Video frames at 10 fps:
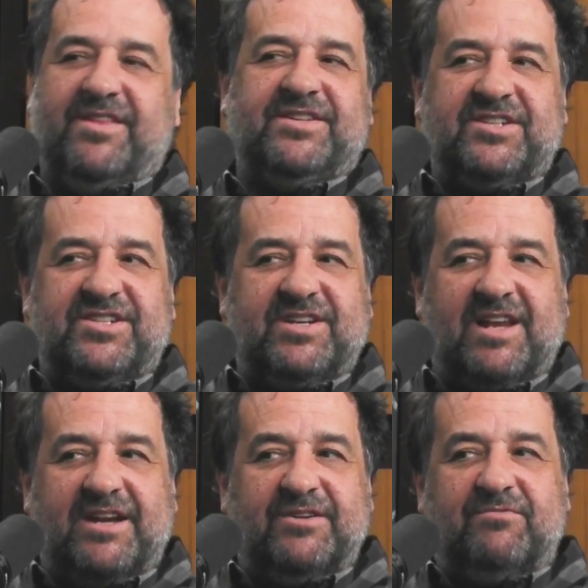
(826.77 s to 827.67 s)
Now this is still
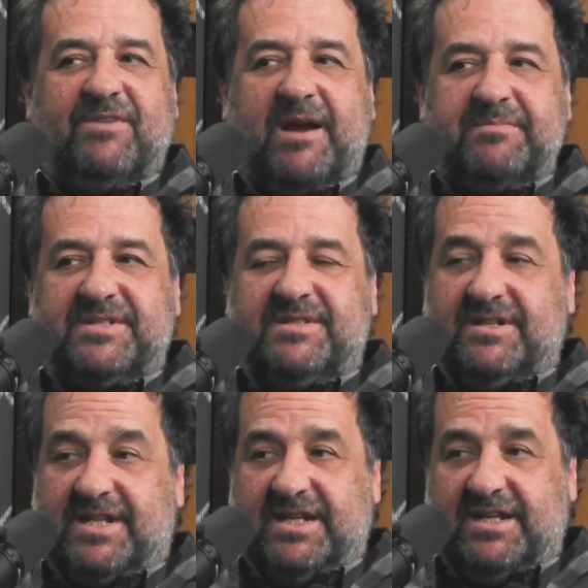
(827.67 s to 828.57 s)
under wraps. The
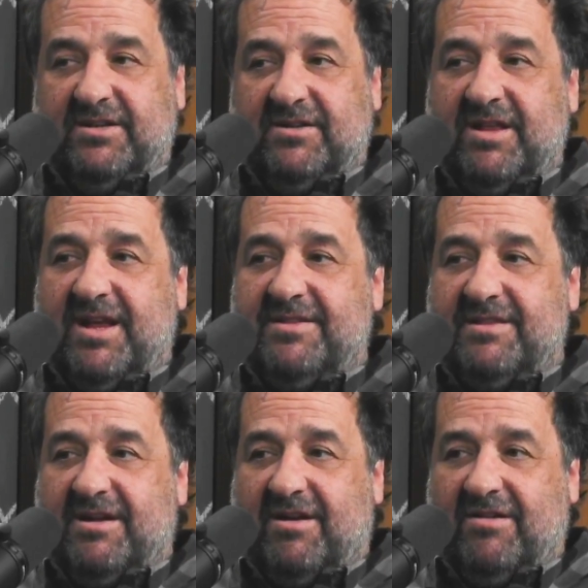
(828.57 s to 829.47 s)
keel and
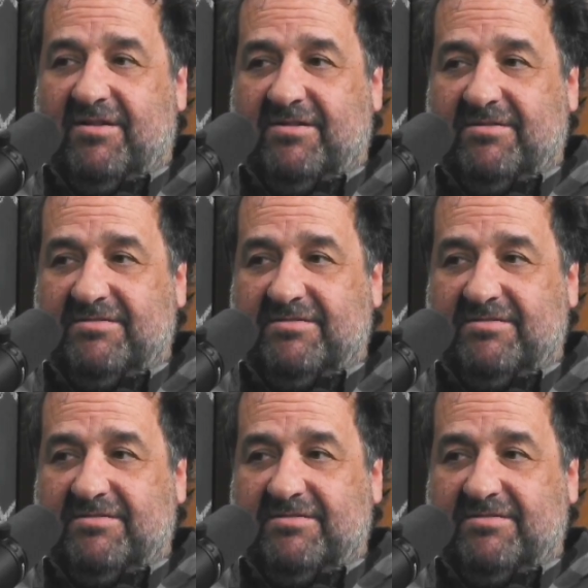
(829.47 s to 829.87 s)
the whole.